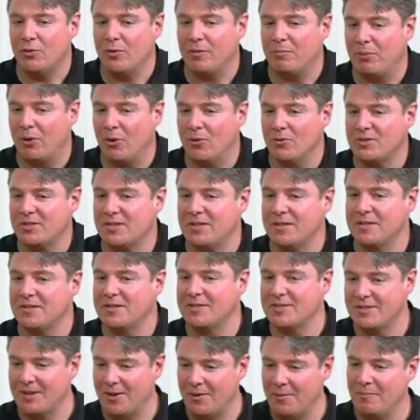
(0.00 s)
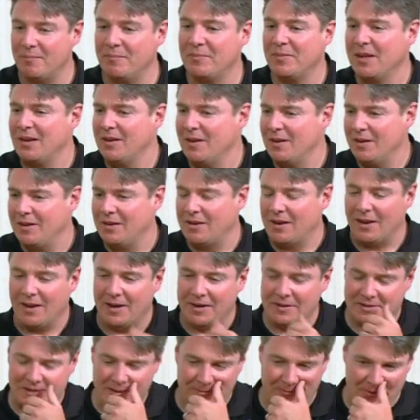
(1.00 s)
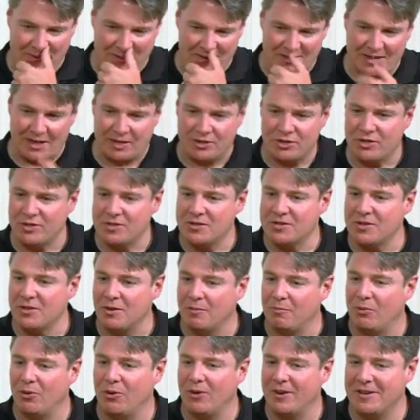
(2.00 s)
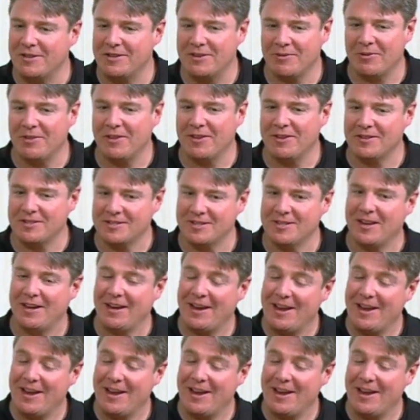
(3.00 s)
had posted some different sections of the book and different things saying,